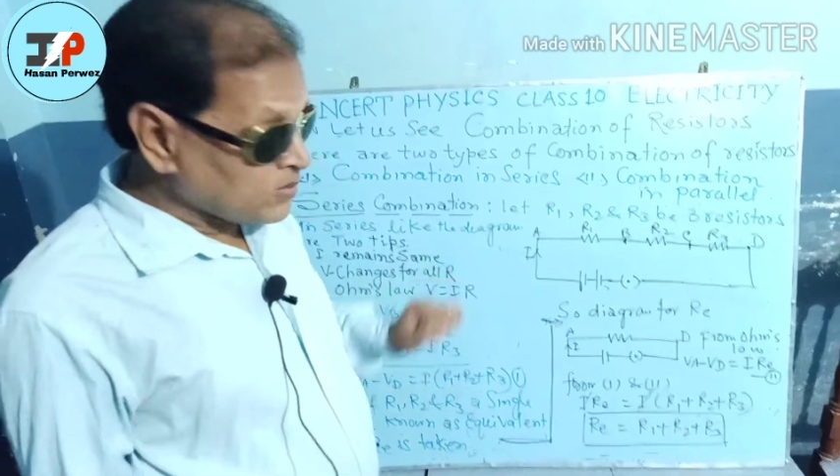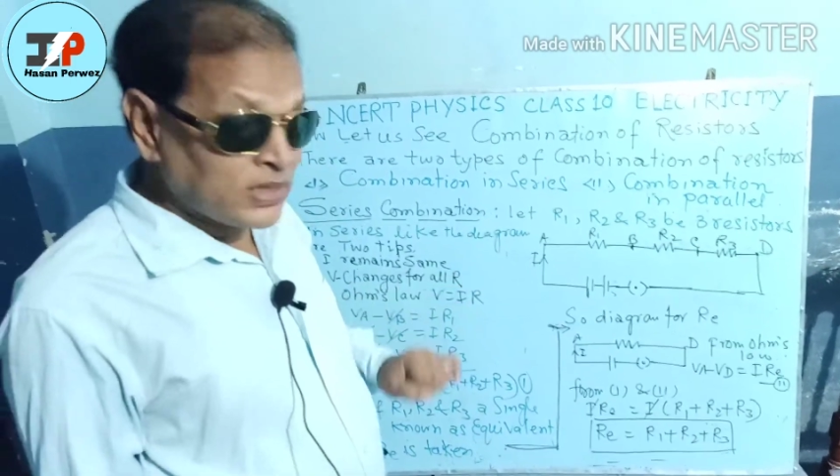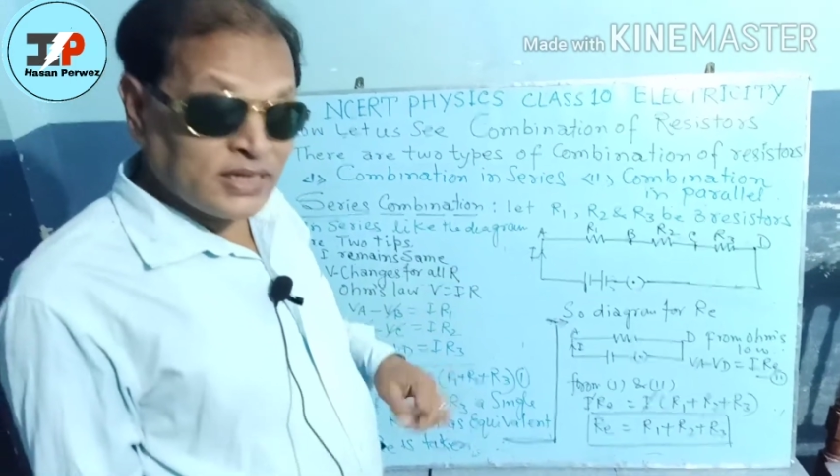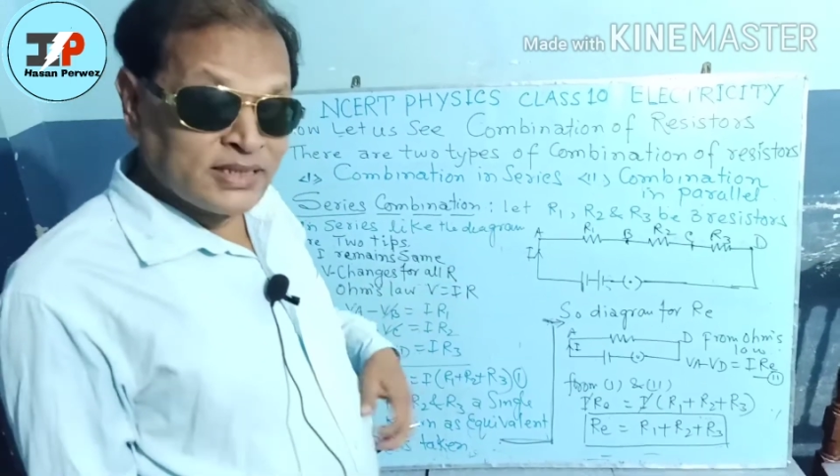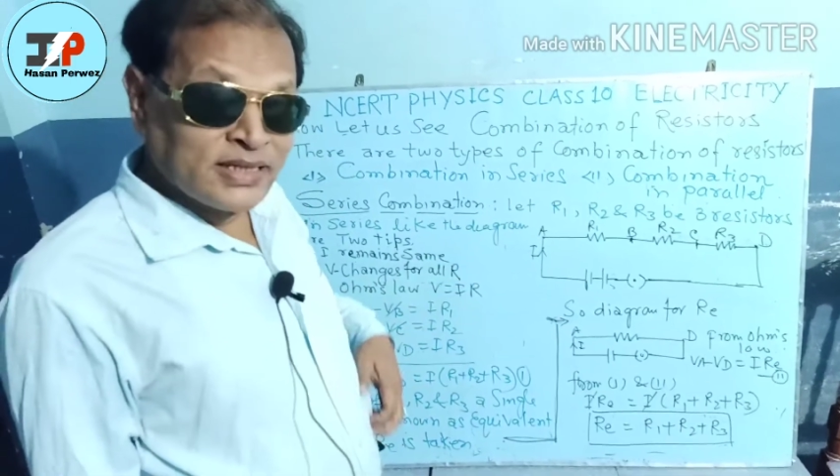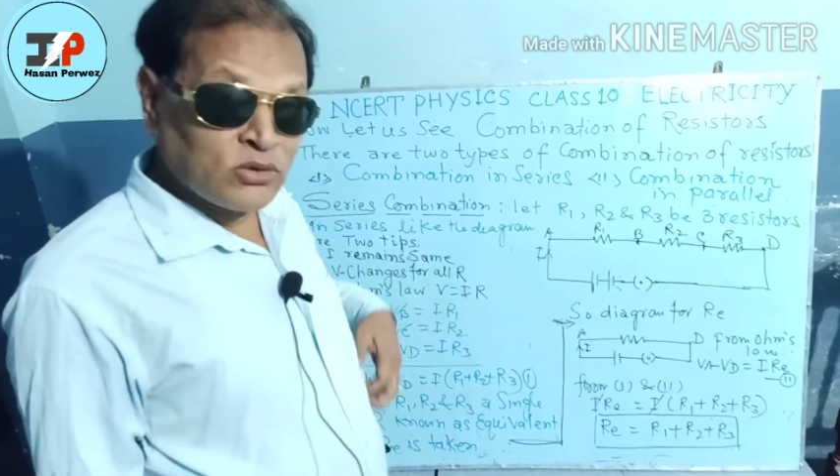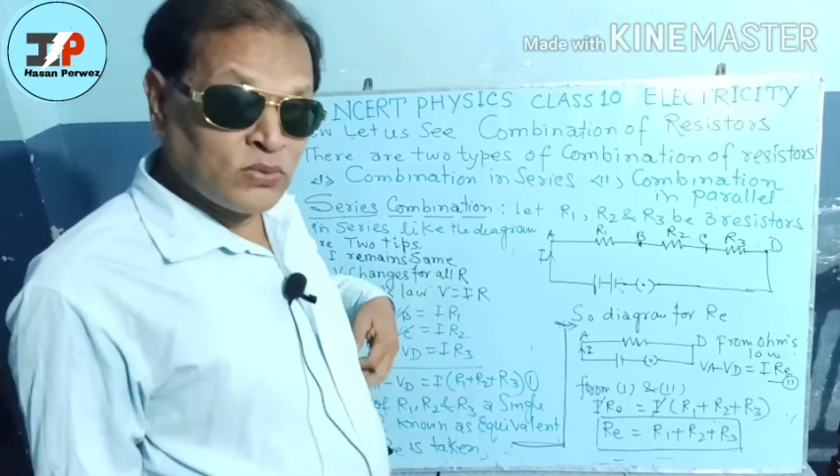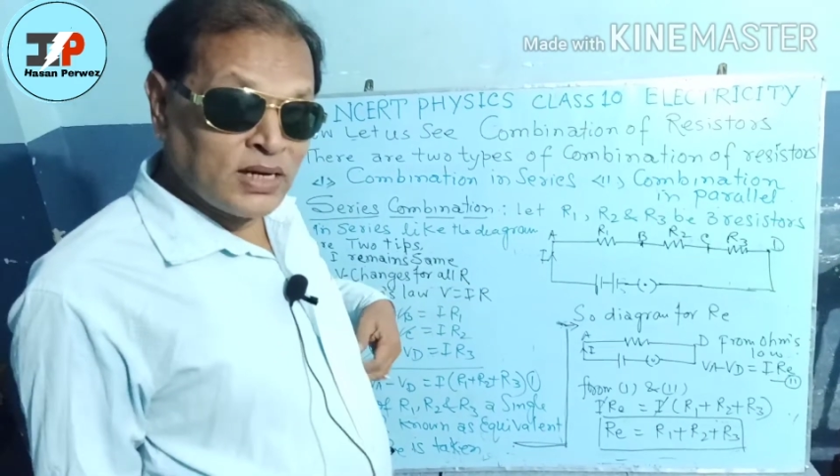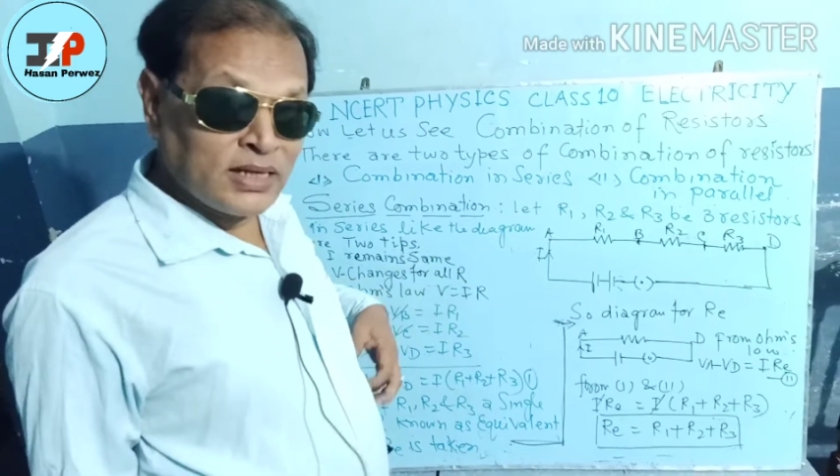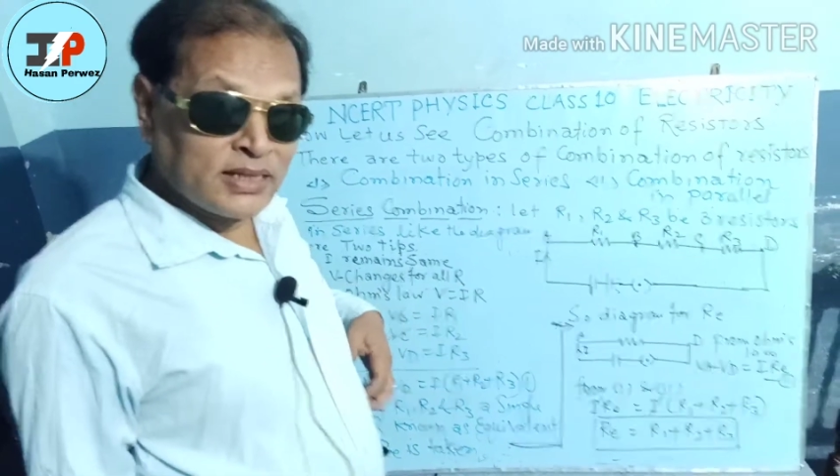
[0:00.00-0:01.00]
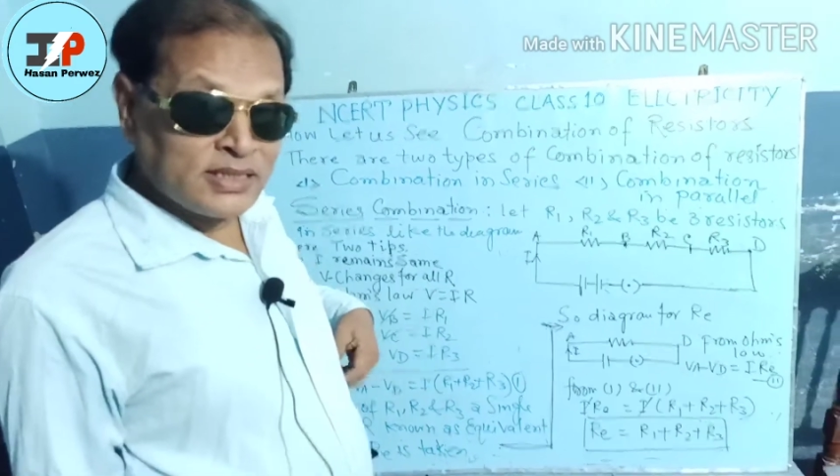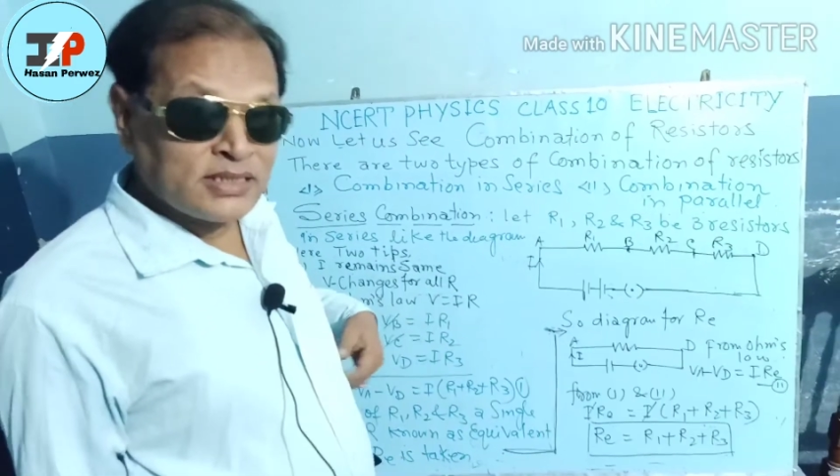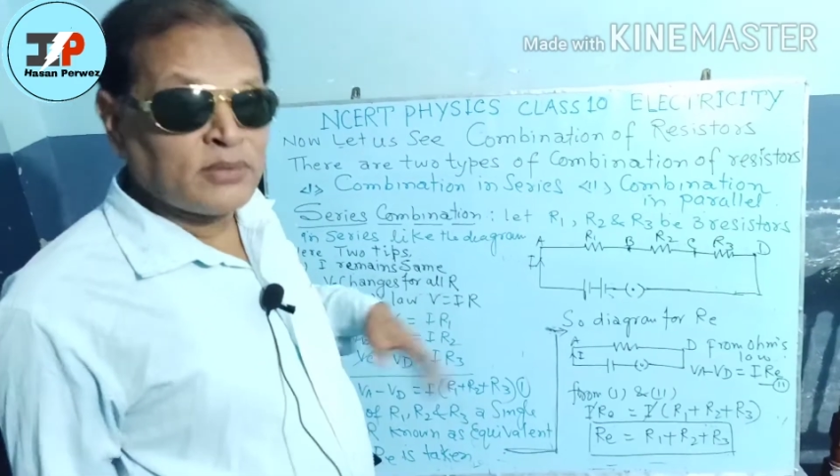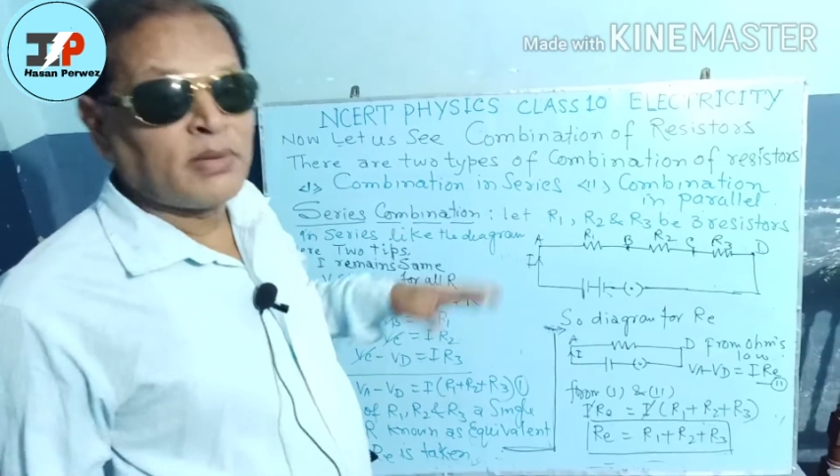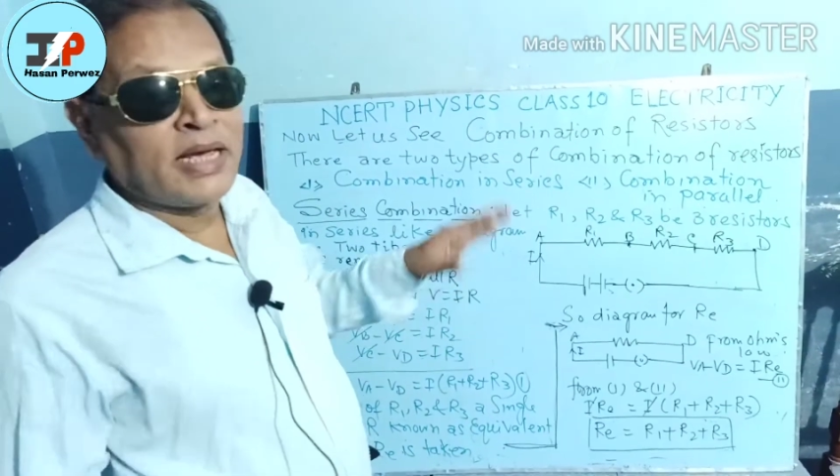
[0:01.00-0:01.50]
that is equivalent
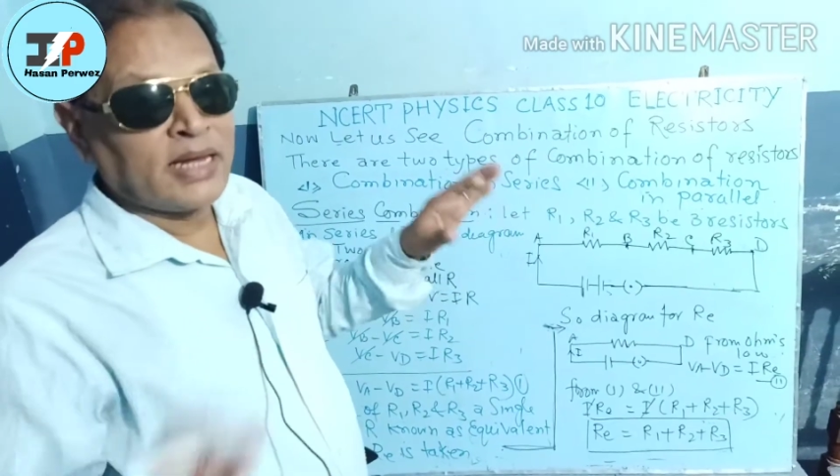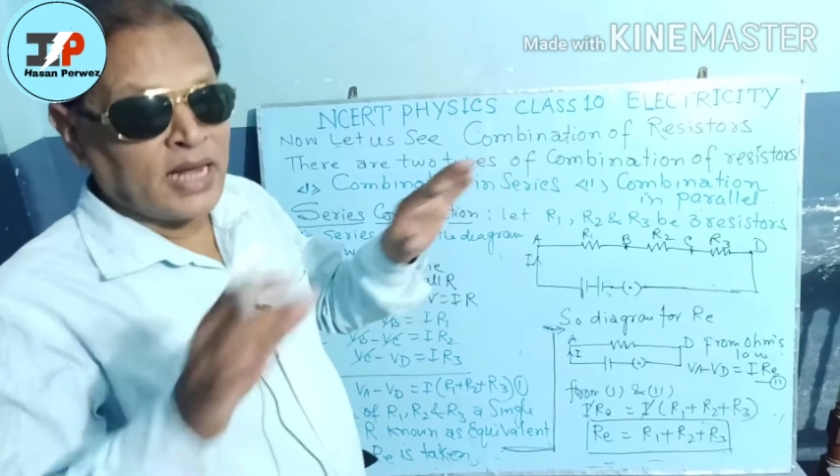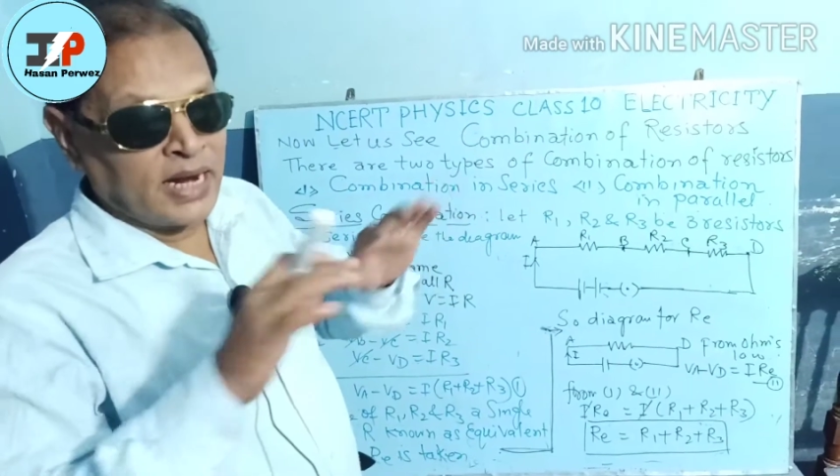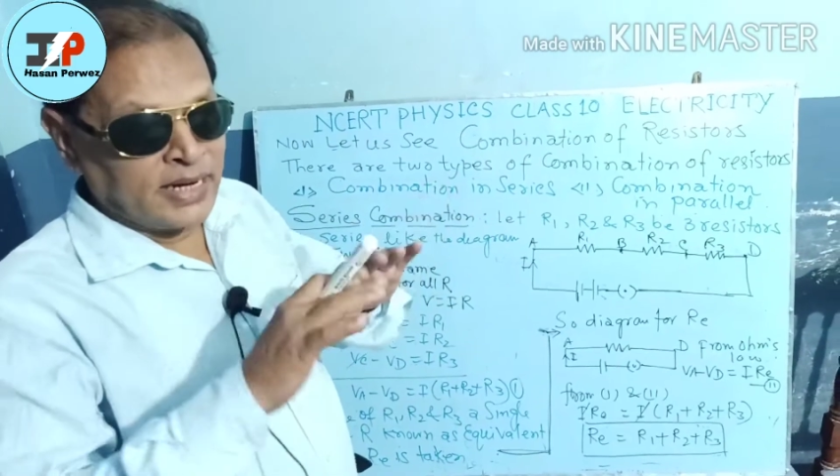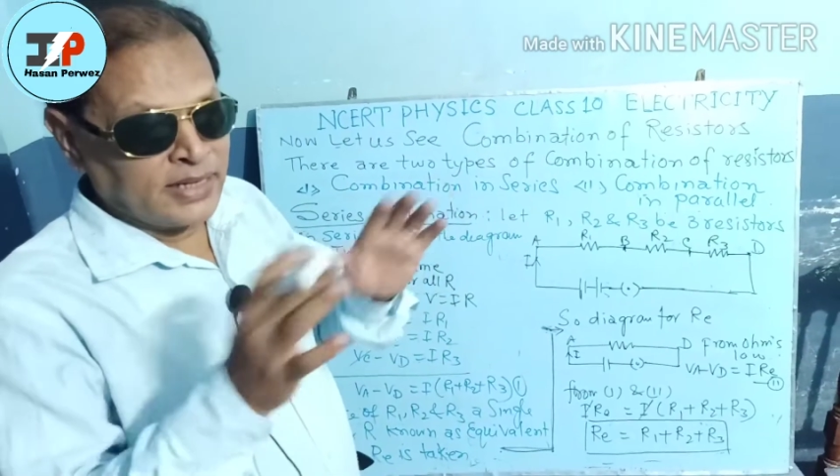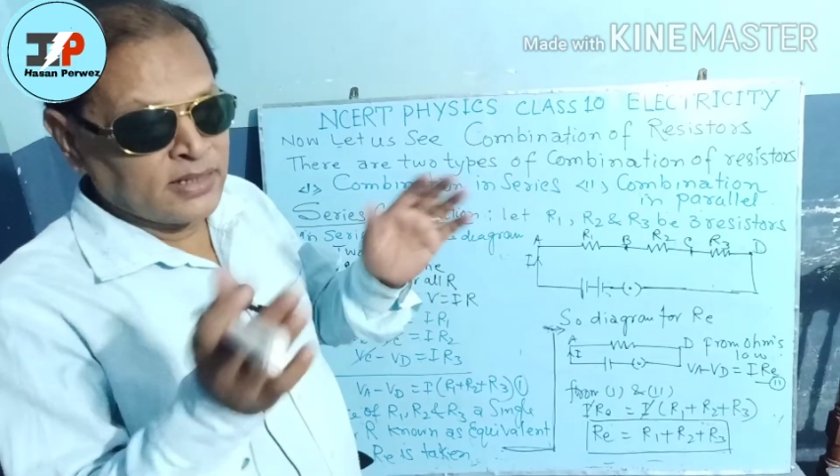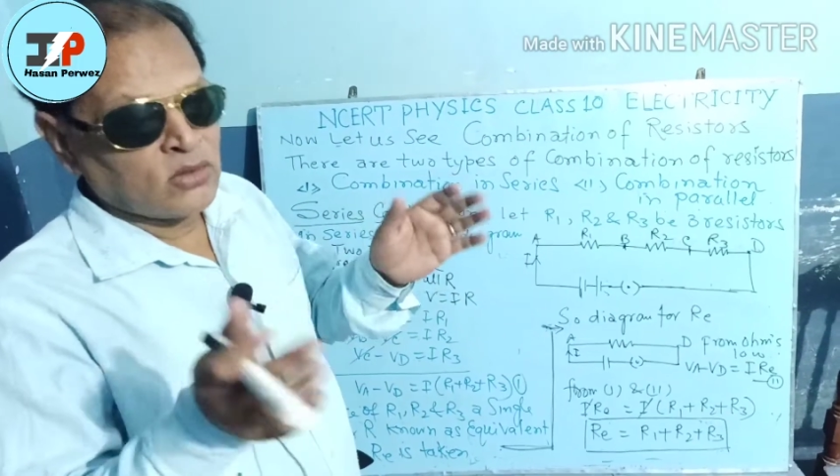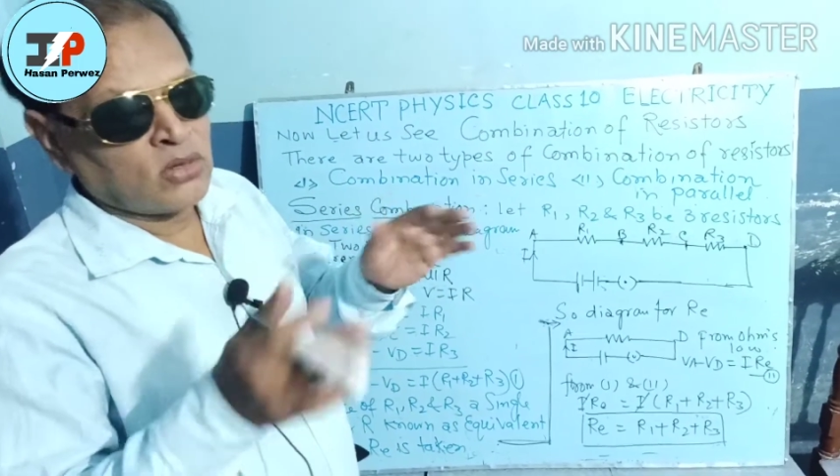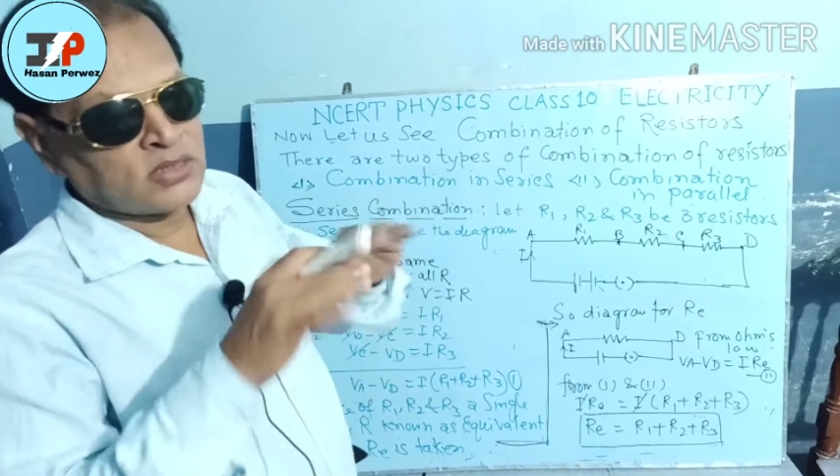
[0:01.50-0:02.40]
resistor, by adding or